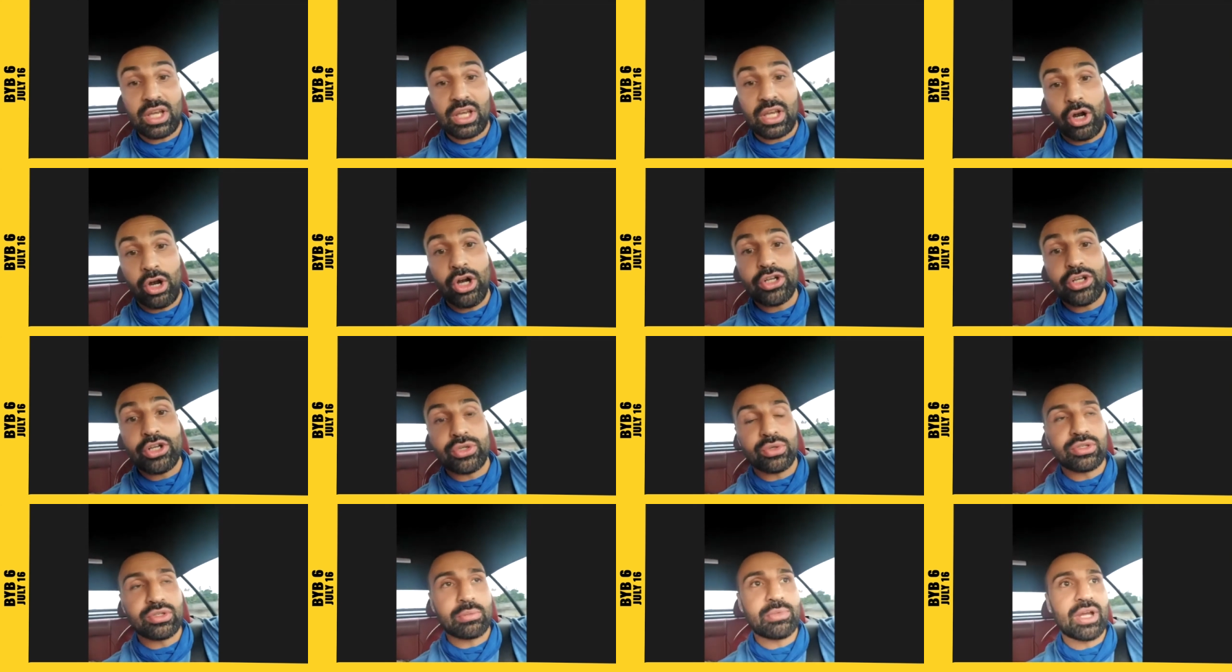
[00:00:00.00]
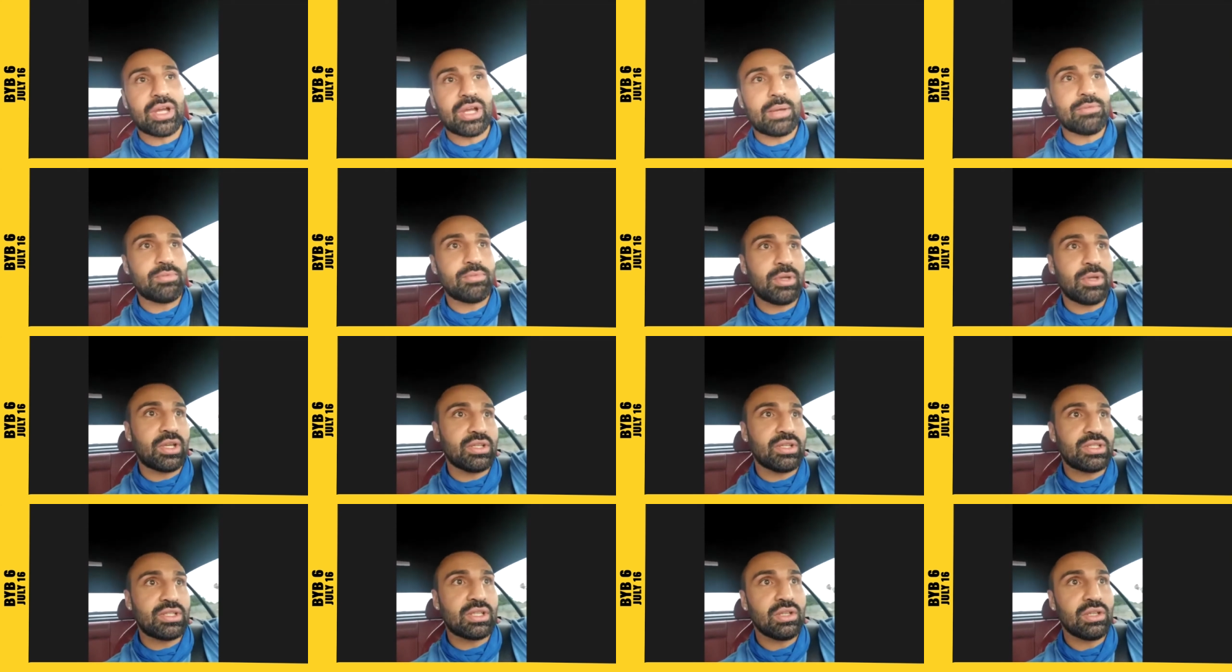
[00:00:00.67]
can hurt you sometimes
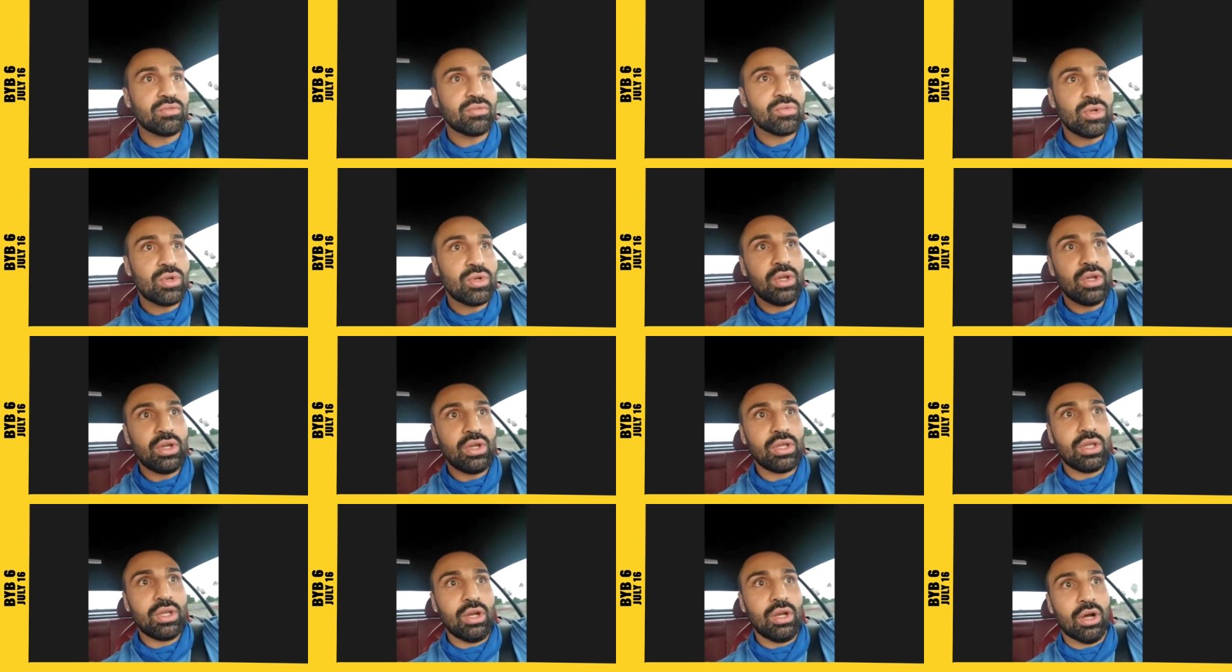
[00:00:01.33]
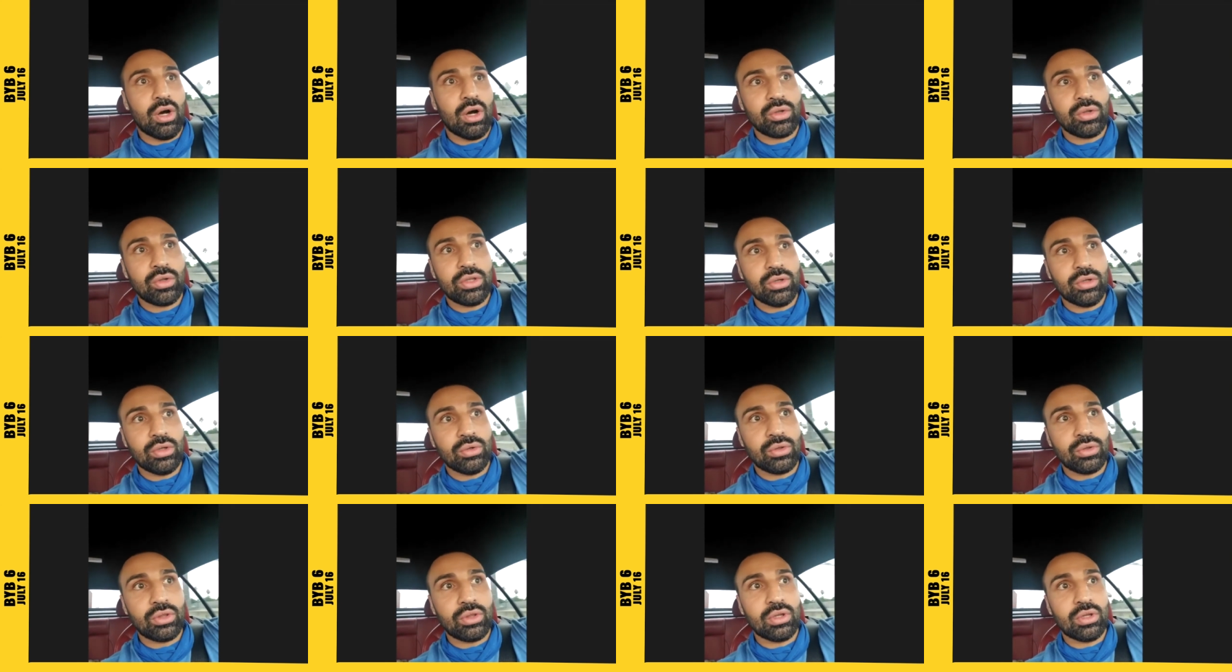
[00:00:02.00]
because, you know,
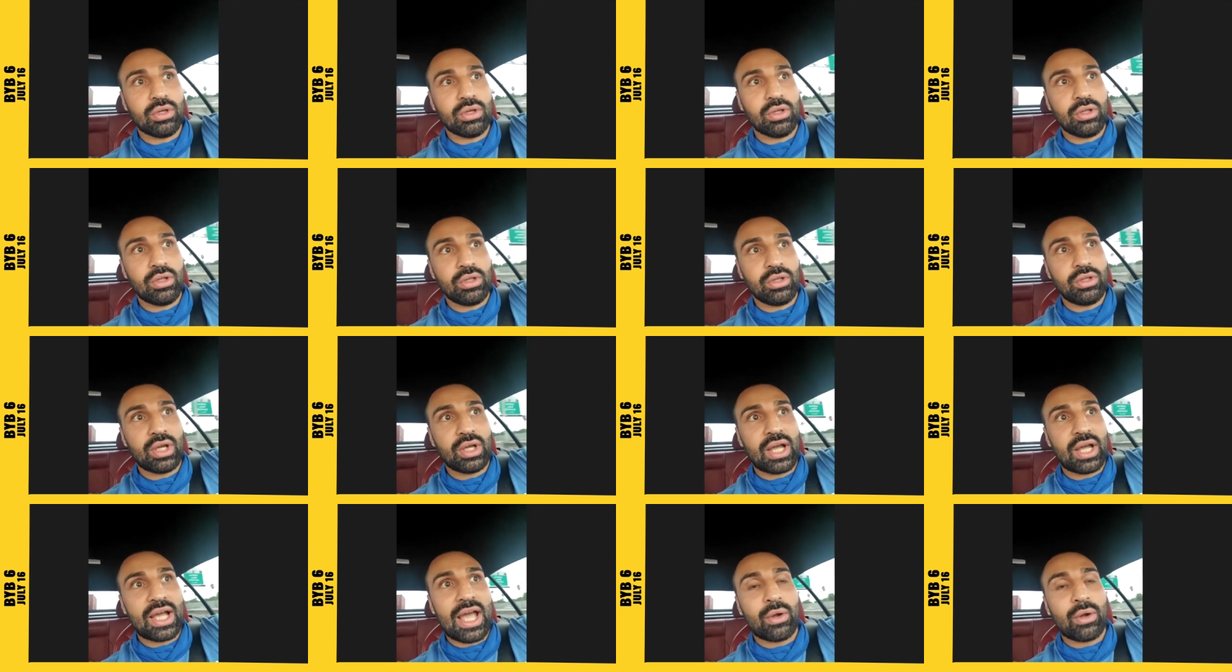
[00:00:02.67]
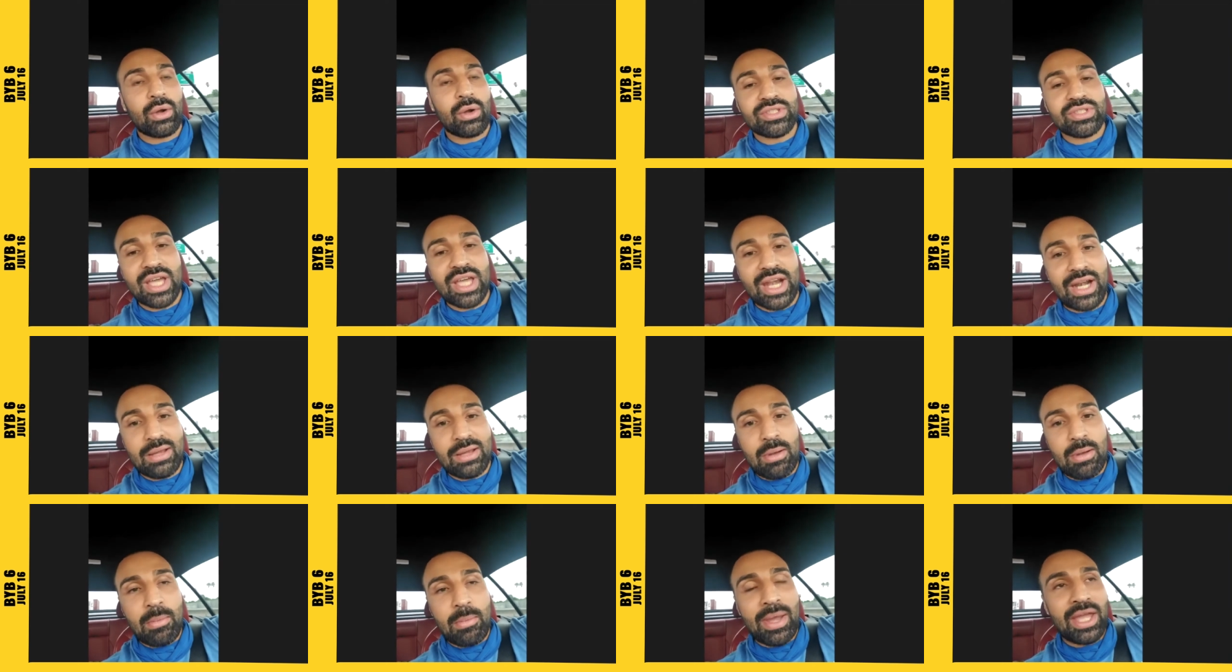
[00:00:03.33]
you, the, you, a guy goes down in
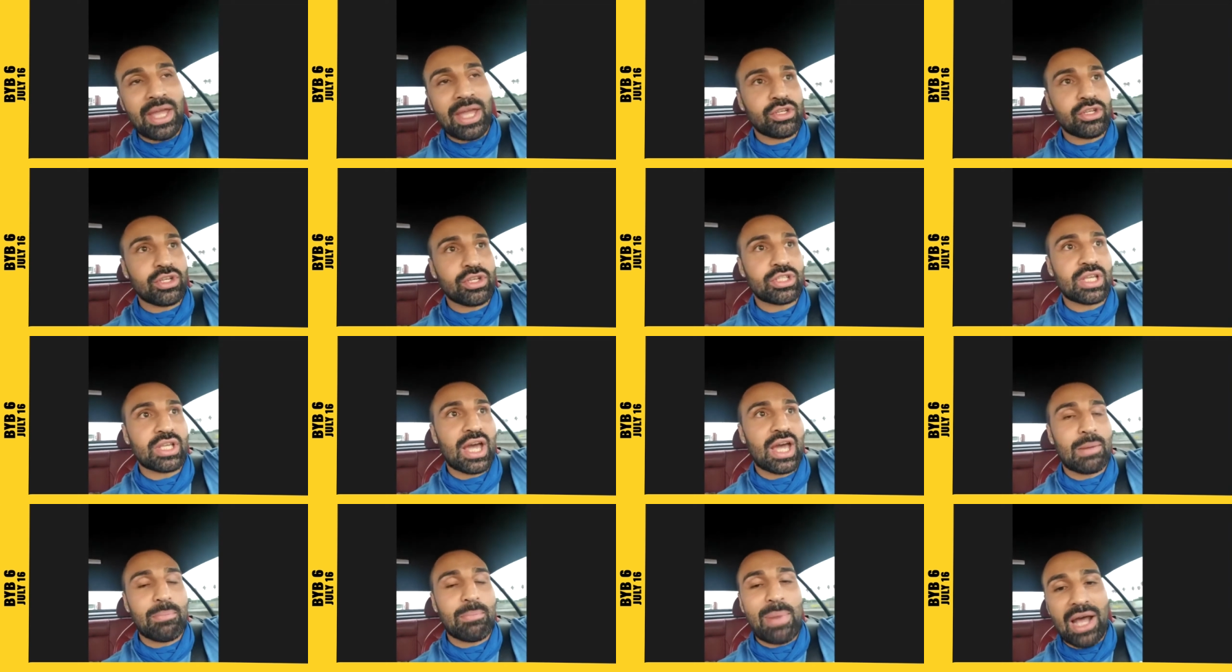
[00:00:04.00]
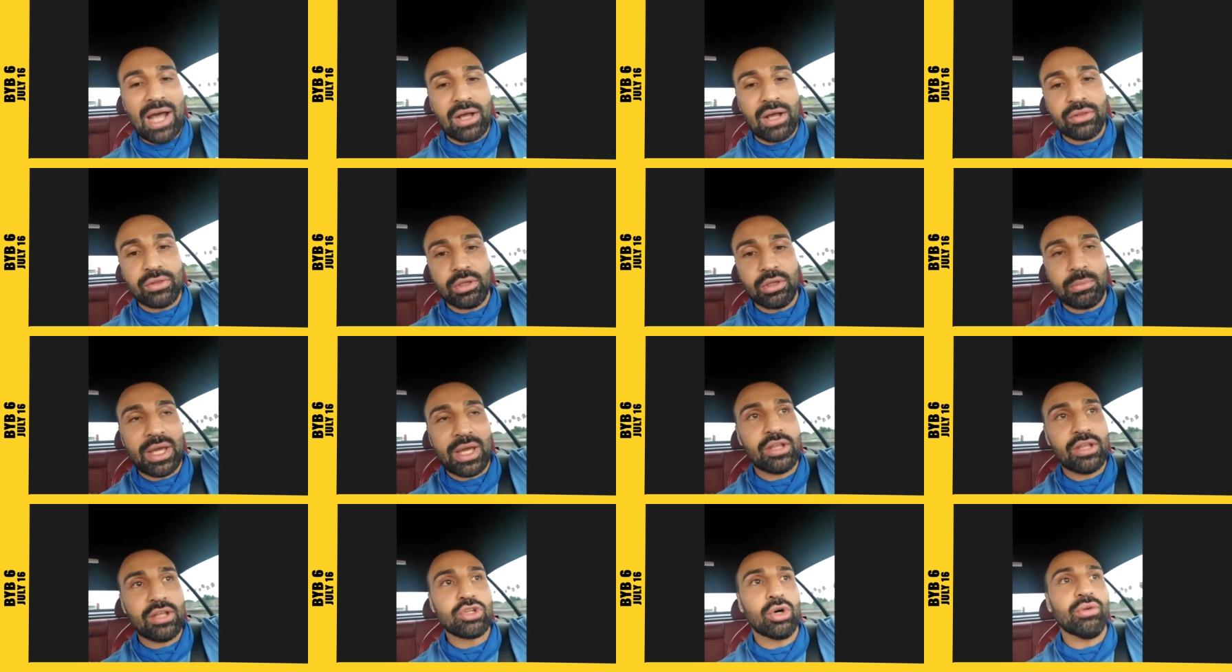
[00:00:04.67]
MMA, you just kind of pound them
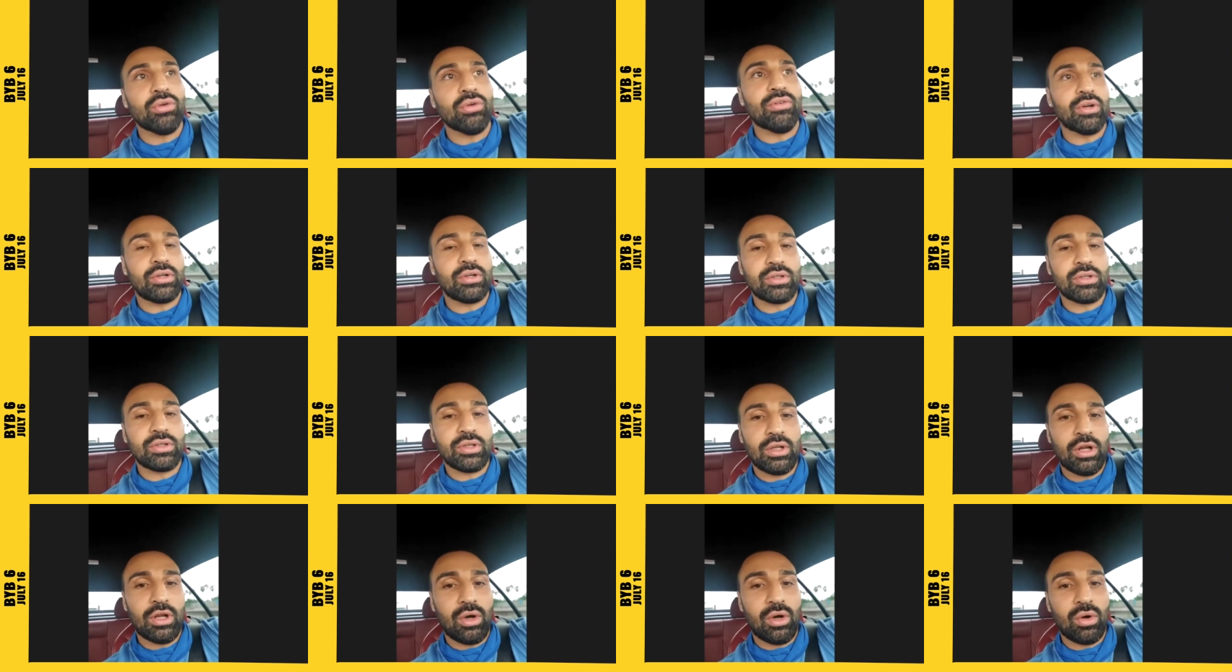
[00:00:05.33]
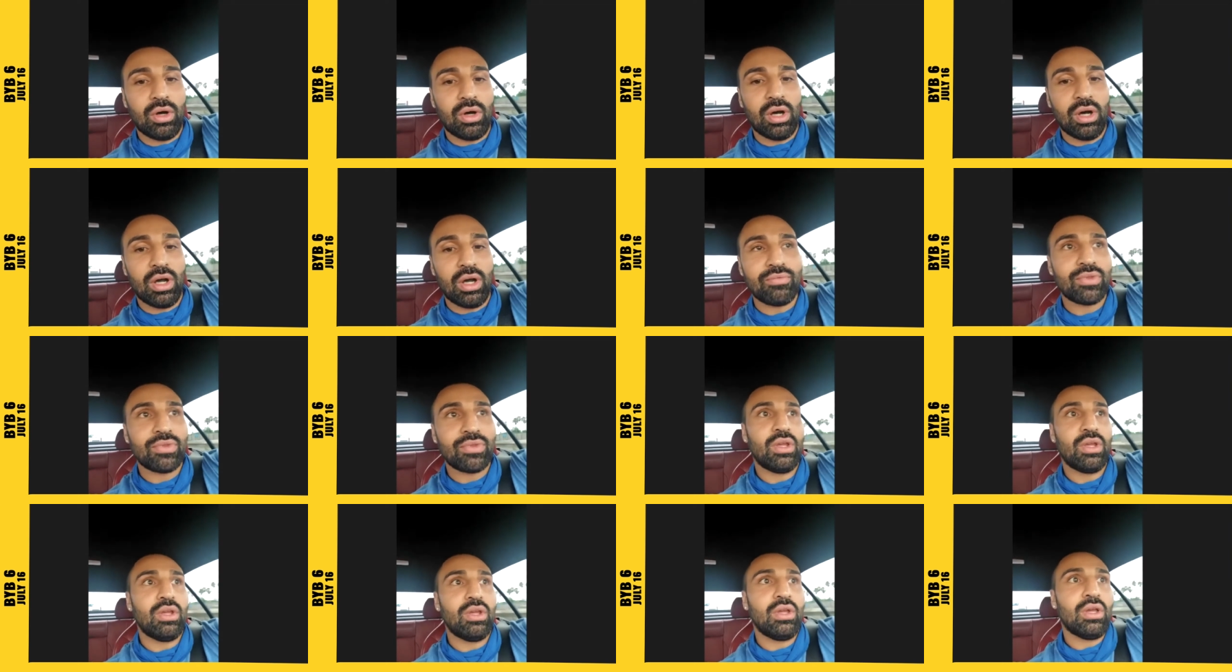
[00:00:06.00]
and it's over, you know, uh,
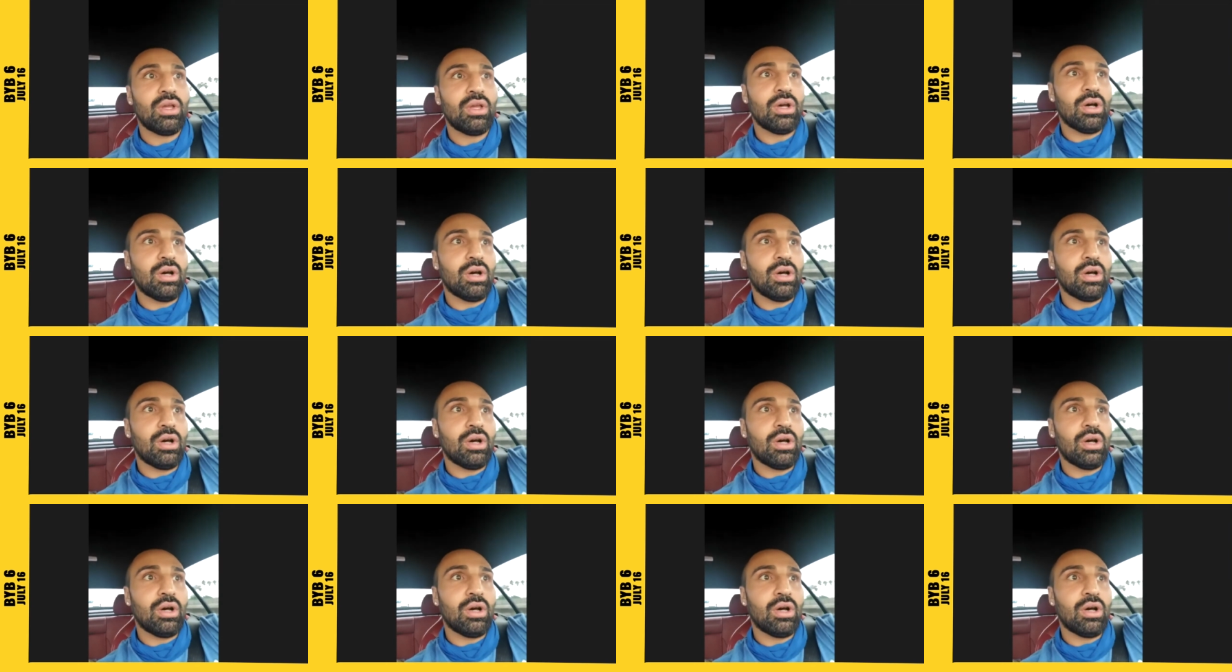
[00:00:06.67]
yeah.